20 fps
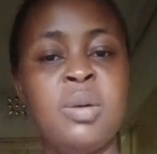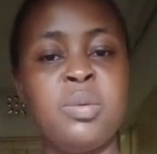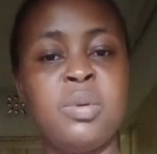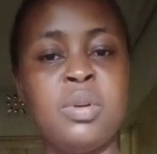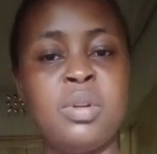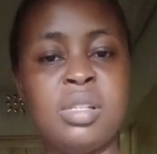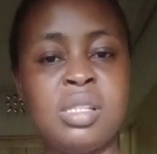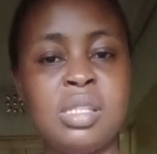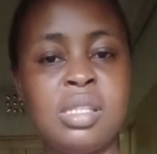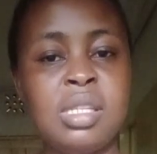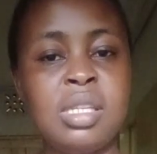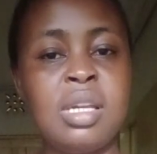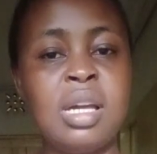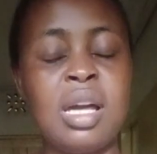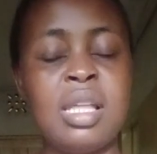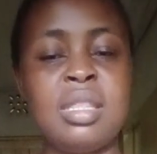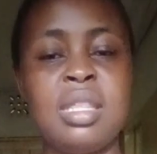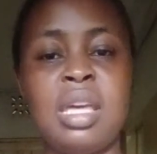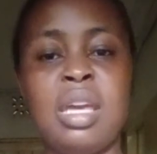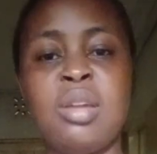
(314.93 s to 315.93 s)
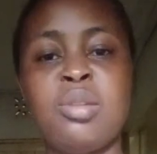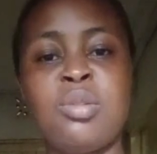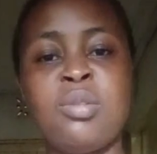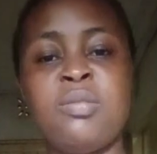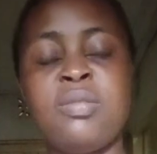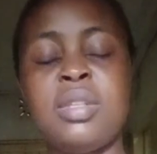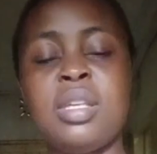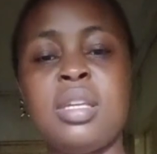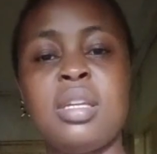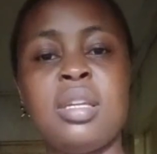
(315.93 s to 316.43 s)
We will see at the end
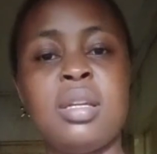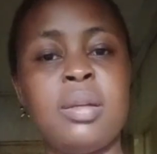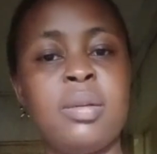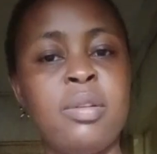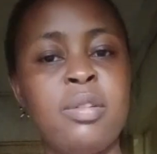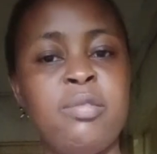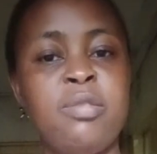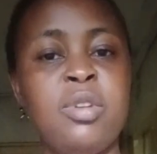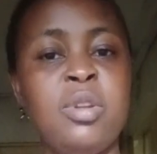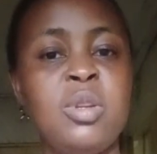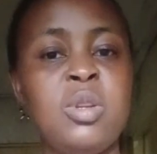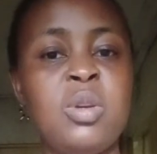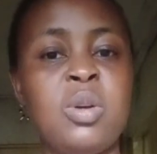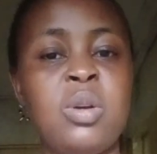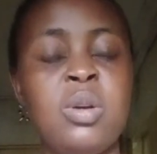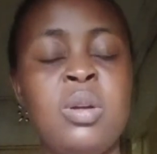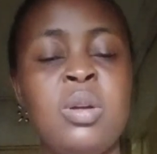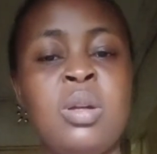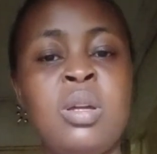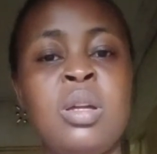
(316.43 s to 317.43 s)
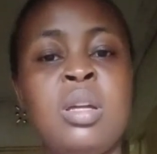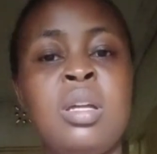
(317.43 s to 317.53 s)
of the video